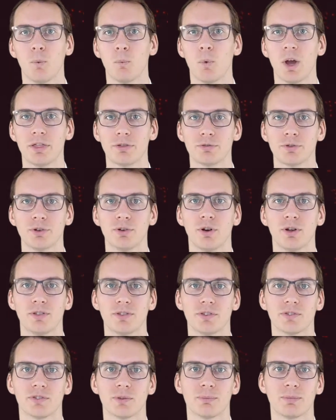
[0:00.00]
Whether or
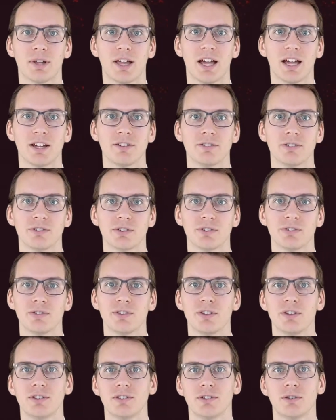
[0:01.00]
not the supplier is
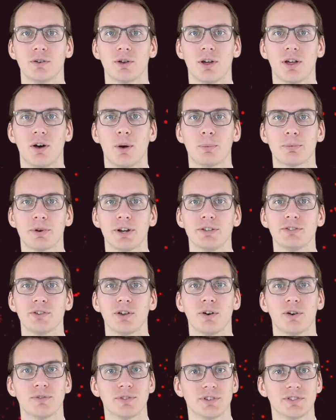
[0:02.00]
considered an
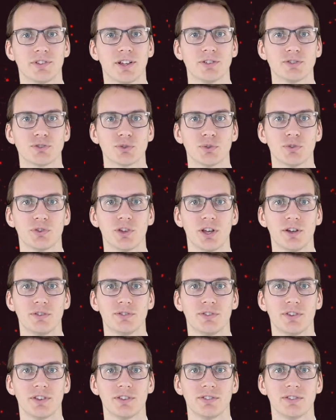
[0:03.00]
operator of essential
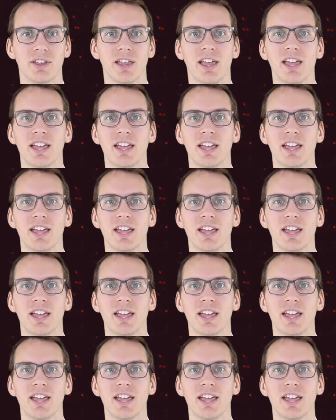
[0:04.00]
services,